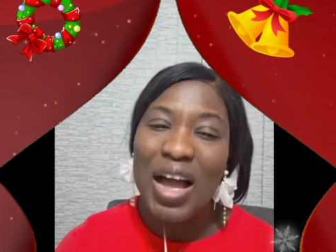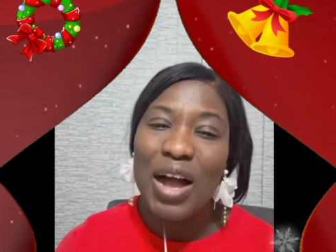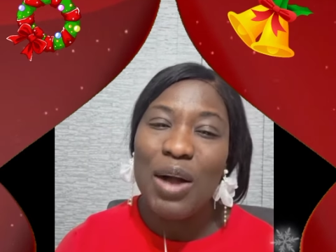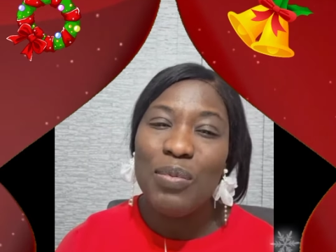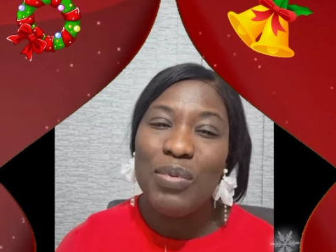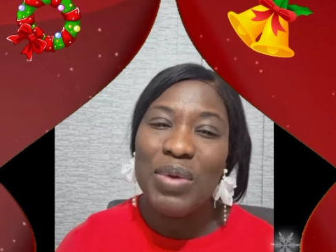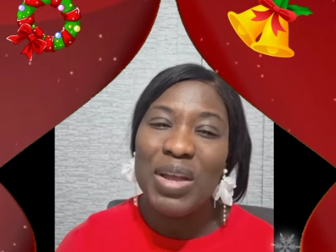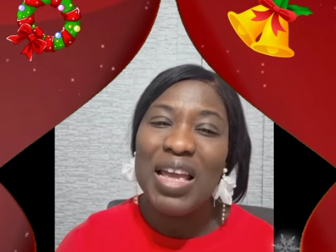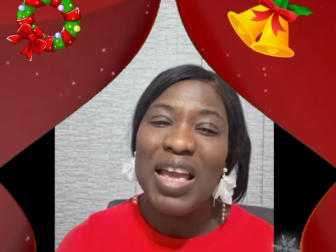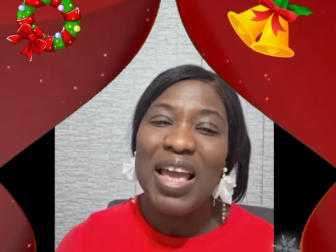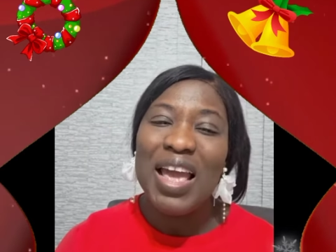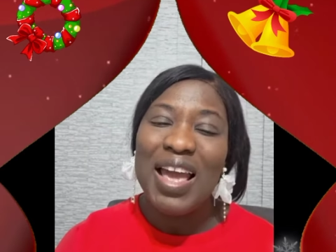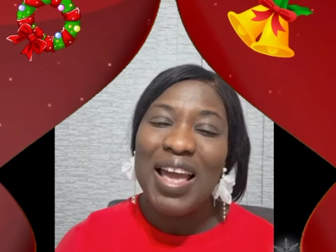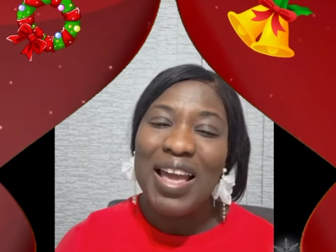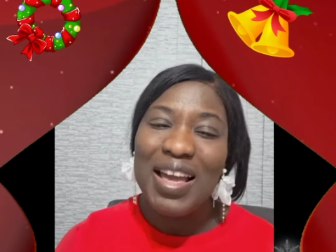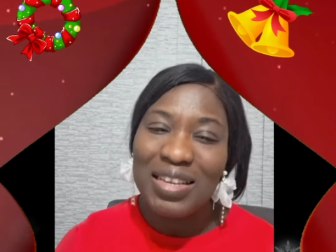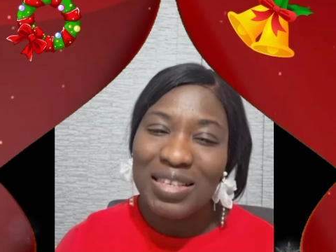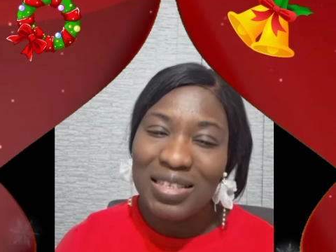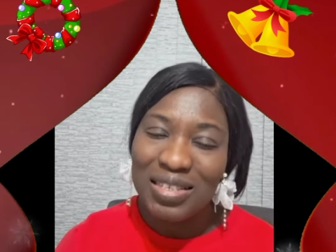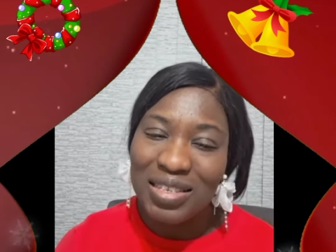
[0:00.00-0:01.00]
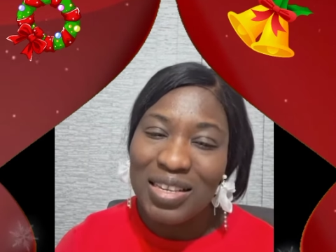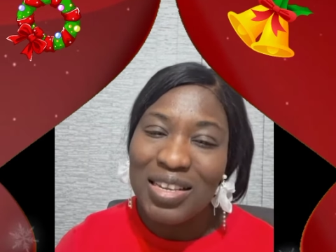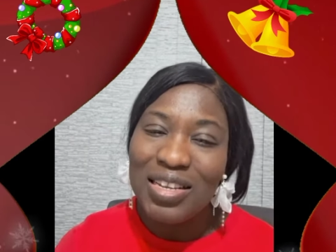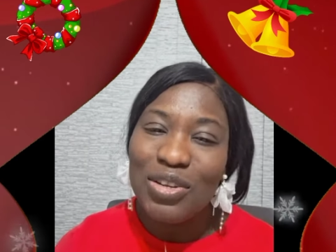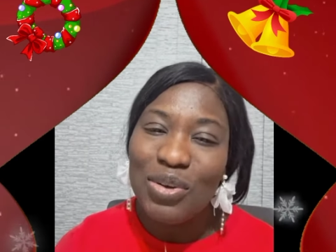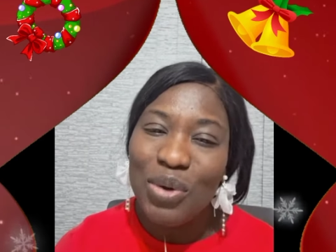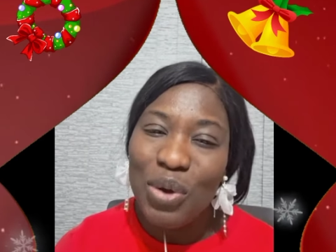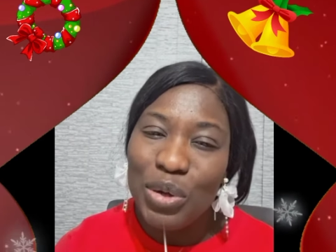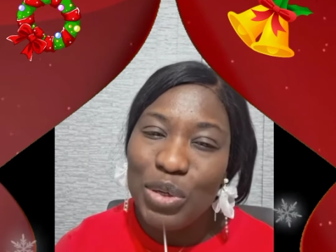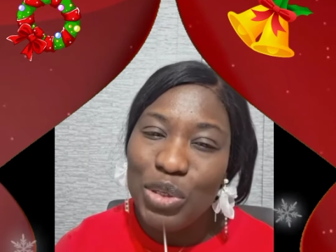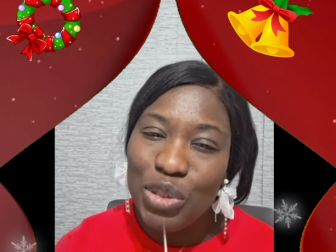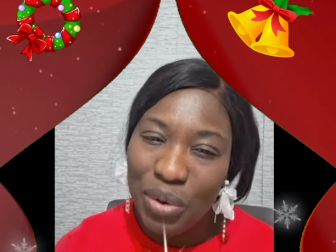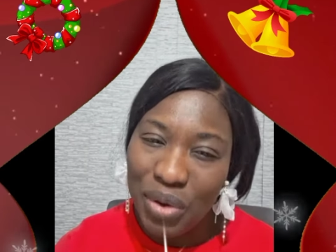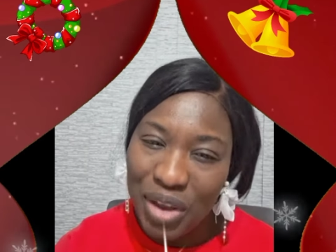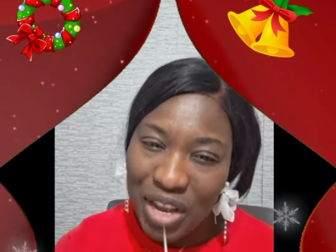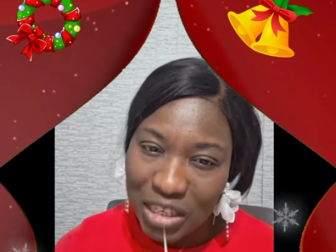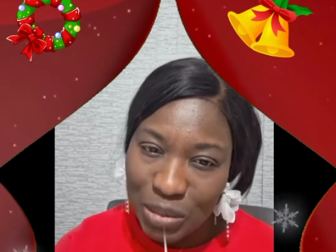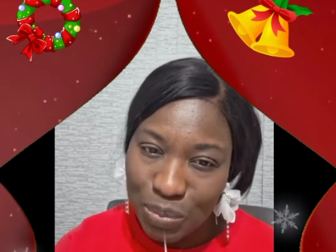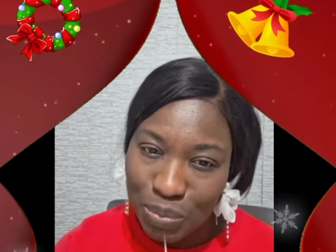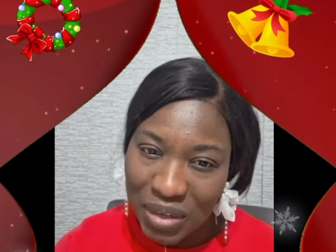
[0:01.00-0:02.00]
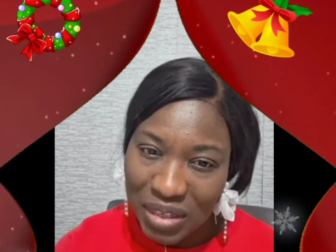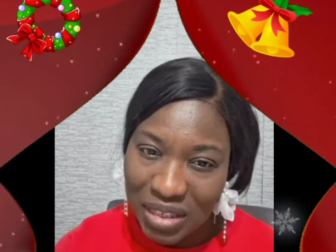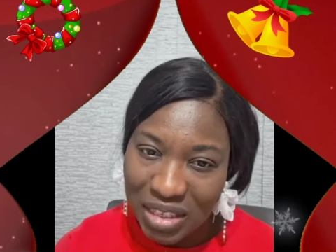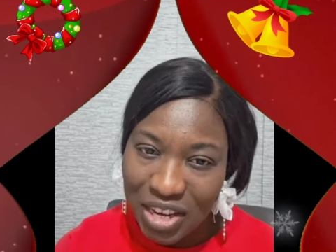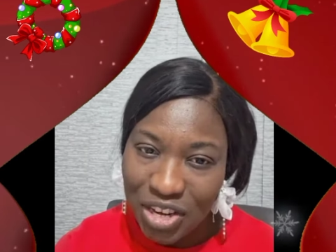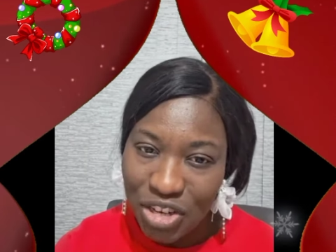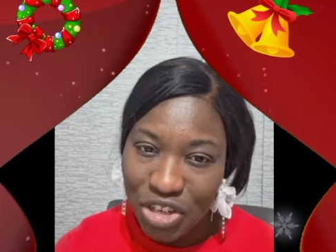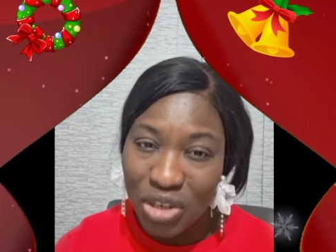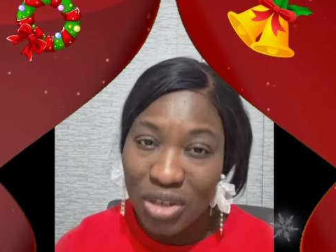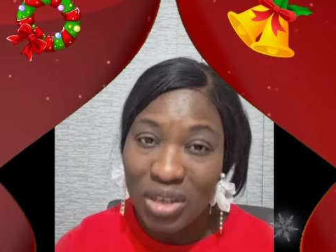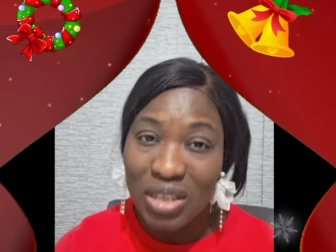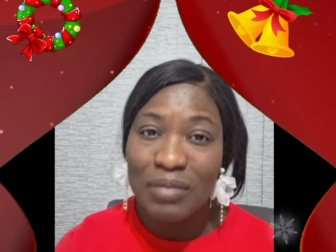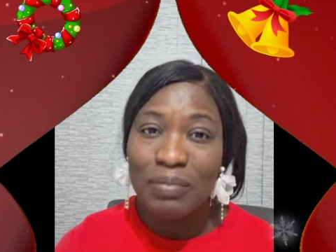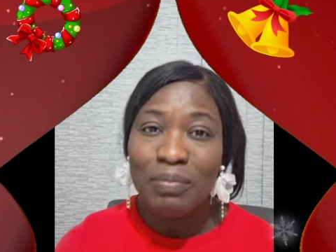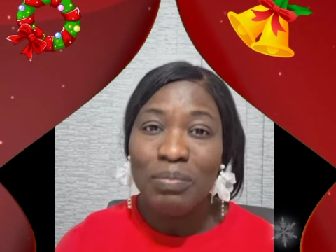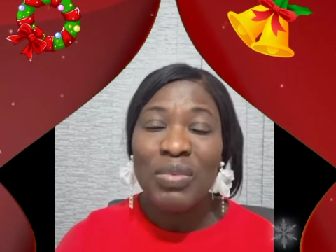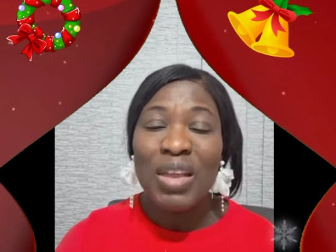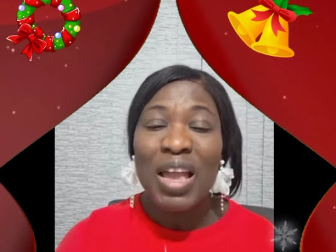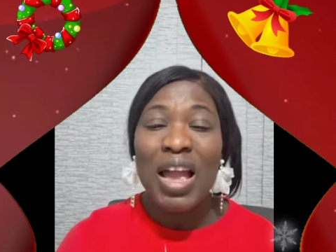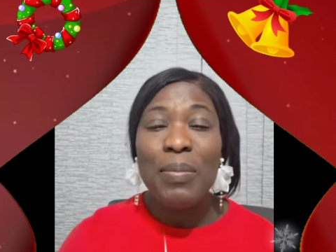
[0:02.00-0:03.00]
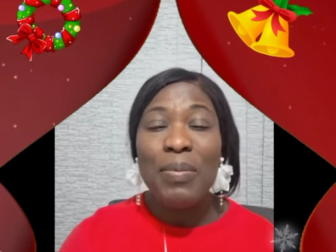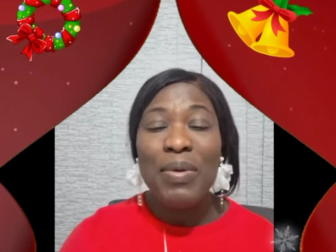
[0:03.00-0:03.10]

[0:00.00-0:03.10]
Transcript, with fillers: and will exceed all your expectations. I